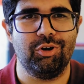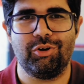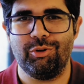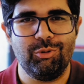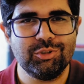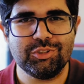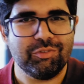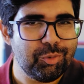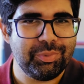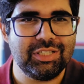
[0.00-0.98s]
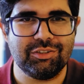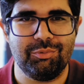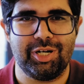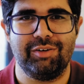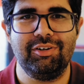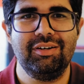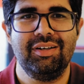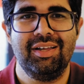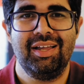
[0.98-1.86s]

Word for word: or crores of rupees or whatever.